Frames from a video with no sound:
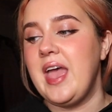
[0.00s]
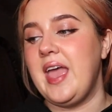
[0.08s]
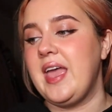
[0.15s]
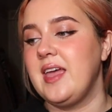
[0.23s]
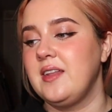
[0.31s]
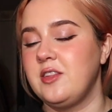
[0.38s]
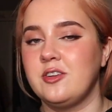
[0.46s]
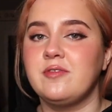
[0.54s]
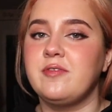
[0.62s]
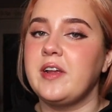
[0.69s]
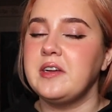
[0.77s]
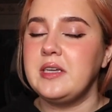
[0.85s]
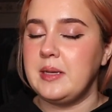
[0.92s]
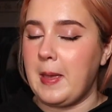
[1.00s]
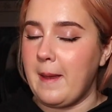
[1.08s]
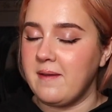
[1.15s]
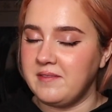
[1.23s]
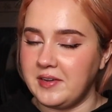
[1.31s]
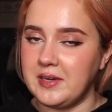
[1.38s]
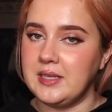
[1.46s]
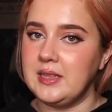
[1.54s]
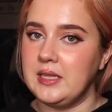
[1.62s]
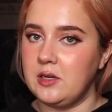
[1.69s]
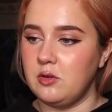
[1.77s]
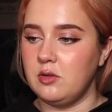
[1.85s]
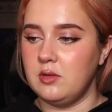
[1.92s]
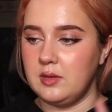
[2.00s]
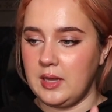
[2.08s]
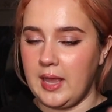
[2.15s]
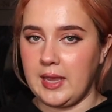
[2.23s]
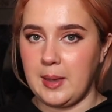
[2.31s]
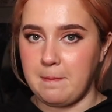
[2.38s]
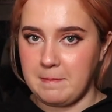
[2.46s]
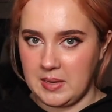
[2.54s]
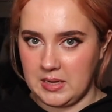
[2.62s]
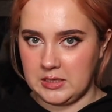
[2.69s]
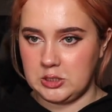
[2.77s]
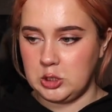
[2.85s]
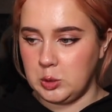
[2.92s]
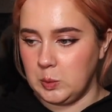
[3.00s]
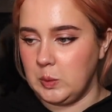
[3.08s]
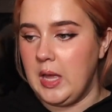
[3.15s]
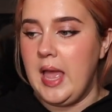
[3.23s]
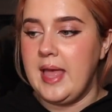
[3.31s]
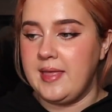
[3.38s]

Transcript: and they're very very little, like minuscule